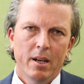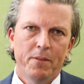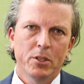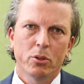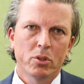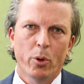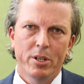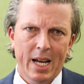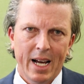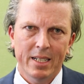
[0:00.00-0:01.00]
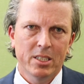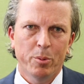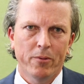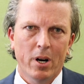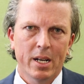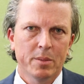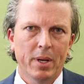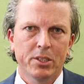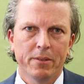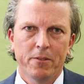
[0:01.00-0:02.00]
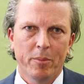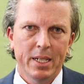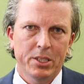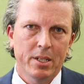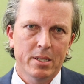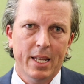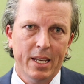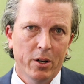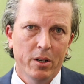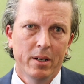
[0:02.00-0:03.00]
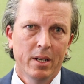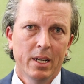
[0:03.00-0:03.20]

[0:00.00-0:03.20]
Officials worked hard to provide as much information as they could